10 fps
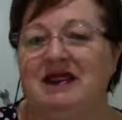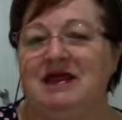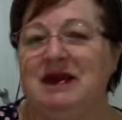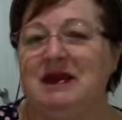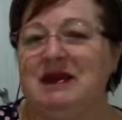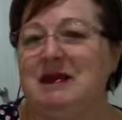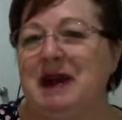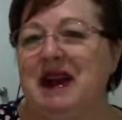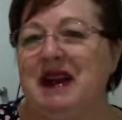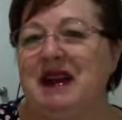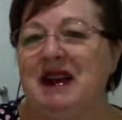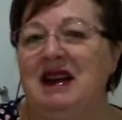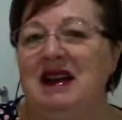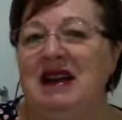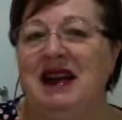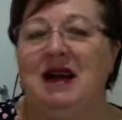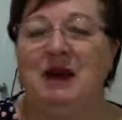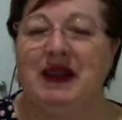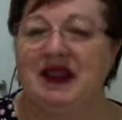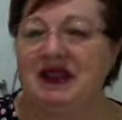interwebs about how
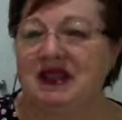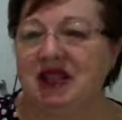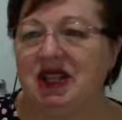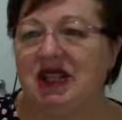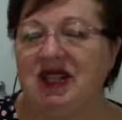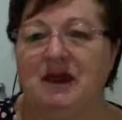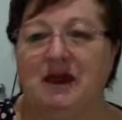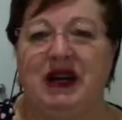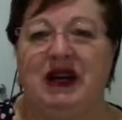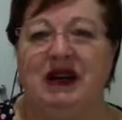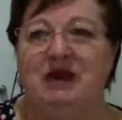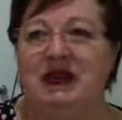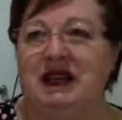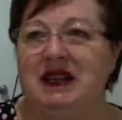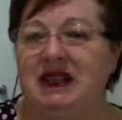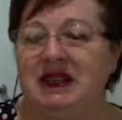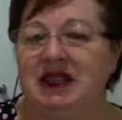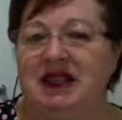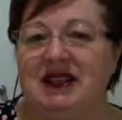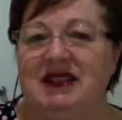we can't change our brain or we can't
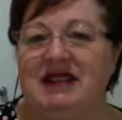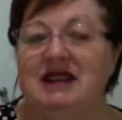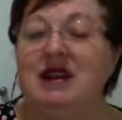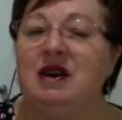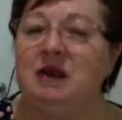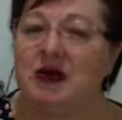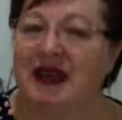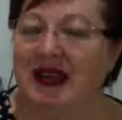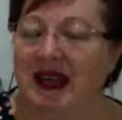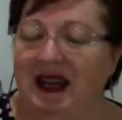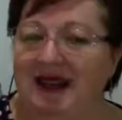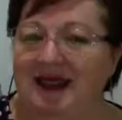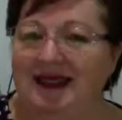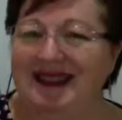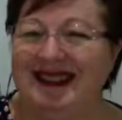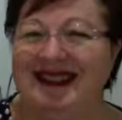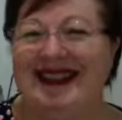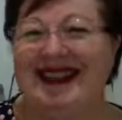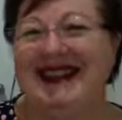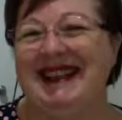change this. We can,
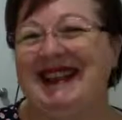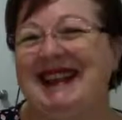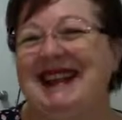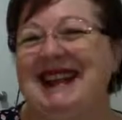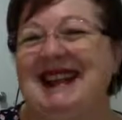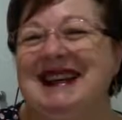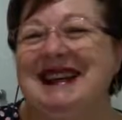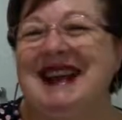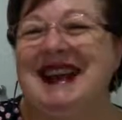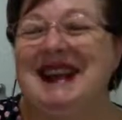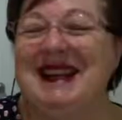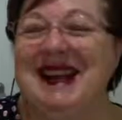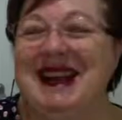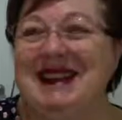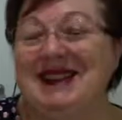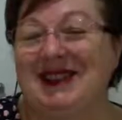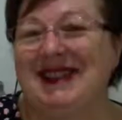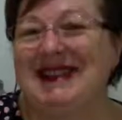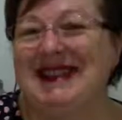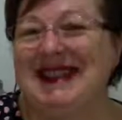okay? Then
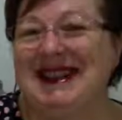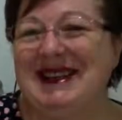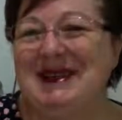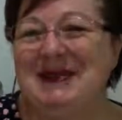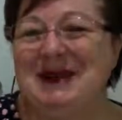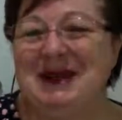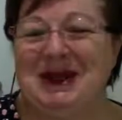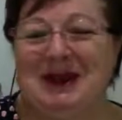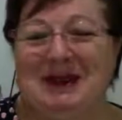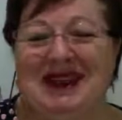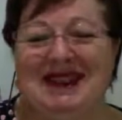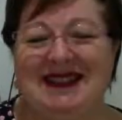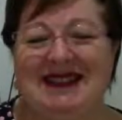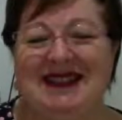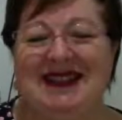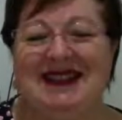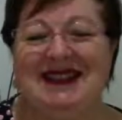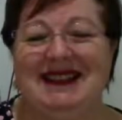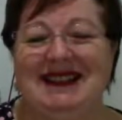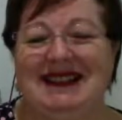science now knows what
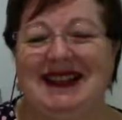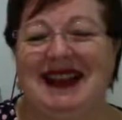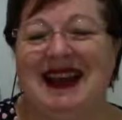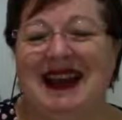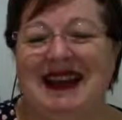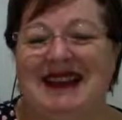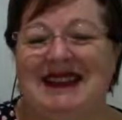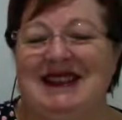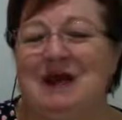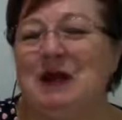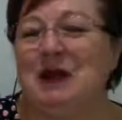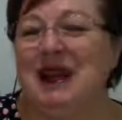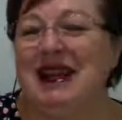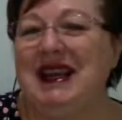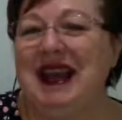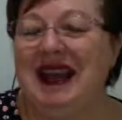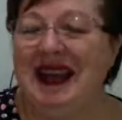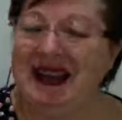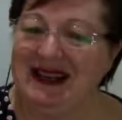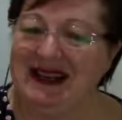neuroplasticity is, and we
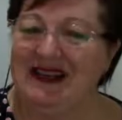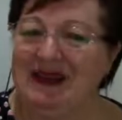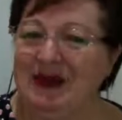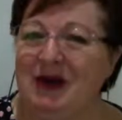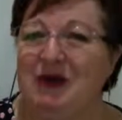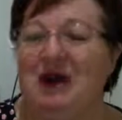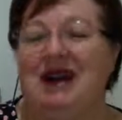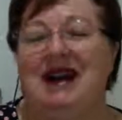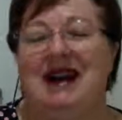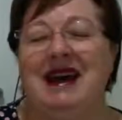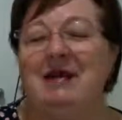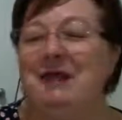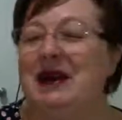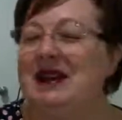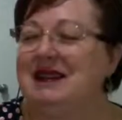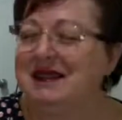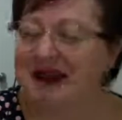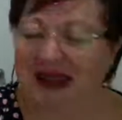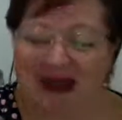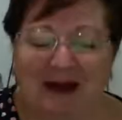can rewire our
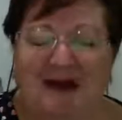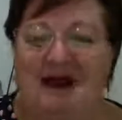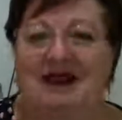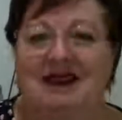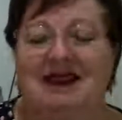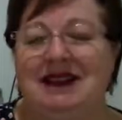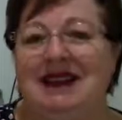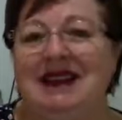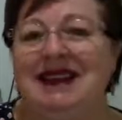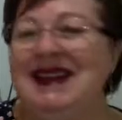brains, absolutely.